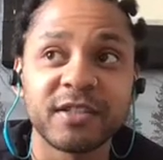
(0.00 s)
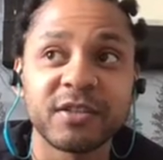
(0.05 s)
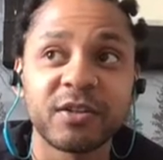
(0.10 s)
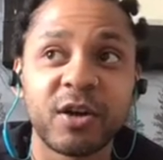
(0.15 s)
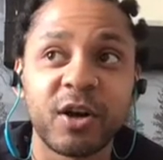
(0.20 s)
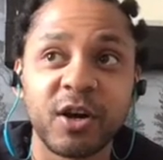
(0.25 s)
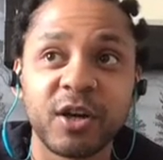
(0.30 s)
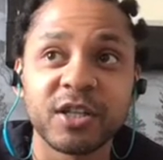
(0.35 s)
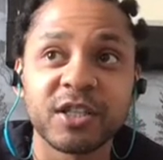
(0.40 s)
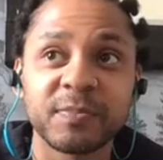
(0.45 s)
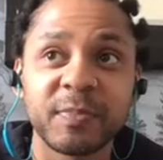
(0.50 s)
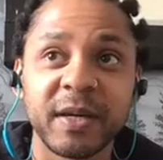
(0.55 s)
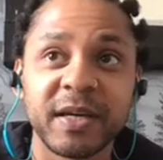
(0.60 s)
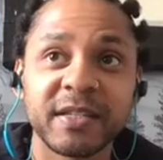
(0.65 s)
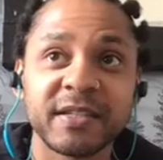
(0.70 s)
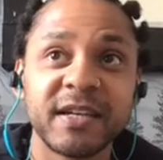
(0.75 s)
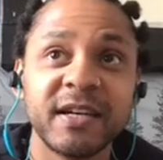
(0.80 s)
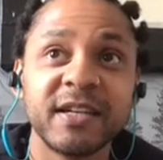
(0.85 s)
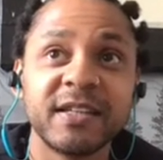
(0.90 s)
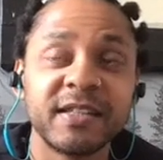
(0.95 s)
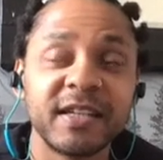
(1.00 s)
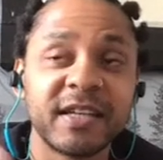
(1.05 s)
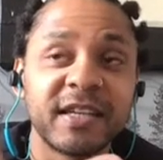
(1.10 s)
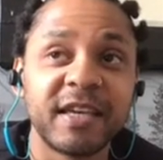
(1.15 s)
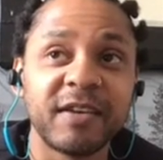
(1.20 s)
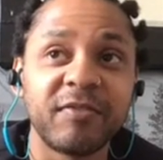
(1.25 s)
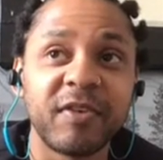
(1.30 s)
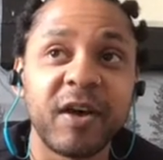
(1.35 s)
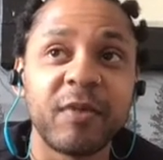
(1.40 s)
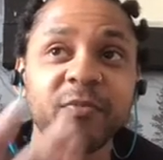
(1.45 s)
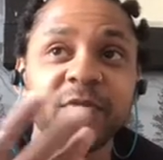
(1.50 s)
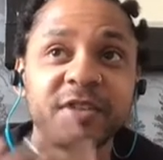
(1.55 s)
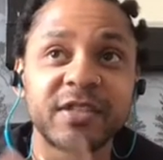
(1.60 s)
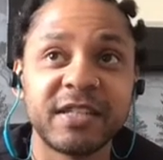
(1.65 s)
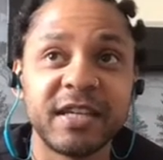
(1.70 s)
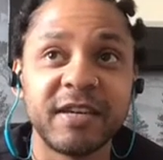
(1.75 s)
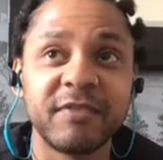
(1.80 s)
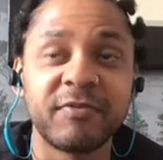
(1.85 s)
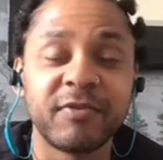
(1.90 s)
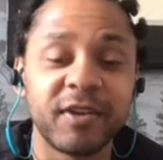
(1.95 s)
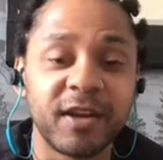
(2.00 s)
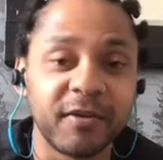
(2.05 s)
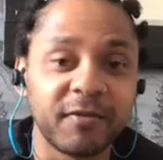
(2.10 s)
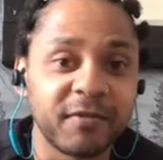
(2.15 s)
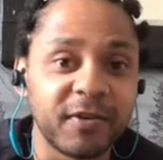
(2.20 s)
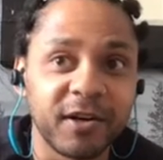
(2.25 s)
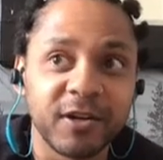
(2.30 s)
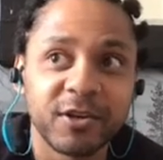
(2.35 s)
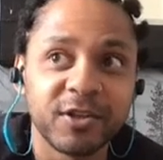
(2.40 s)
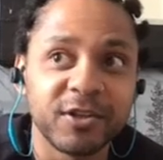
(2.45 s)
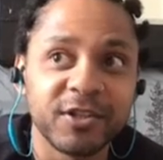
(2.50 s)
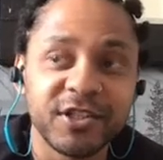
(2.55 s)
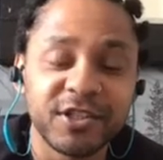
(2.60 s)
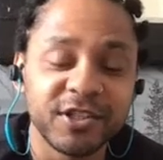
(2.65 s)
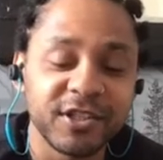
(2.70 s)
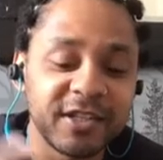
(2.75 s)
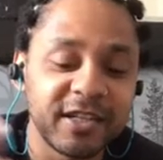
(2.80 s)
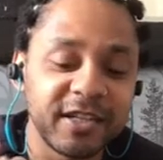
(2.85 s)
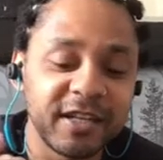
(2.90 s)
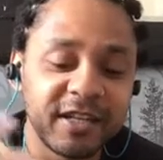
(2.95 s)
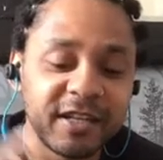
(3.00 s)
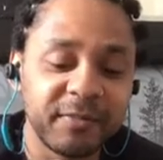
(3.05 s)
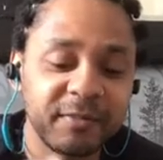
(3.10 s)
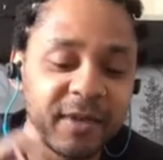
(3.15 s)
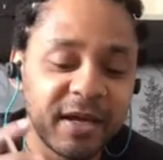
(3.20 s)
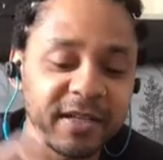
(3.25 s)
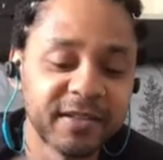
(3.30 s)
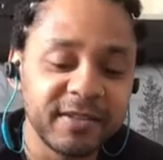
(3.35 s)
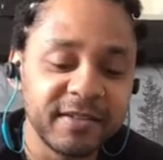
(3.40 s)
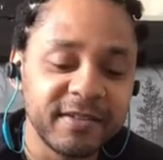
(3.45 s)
heart space to give and receive love unconditionally, man.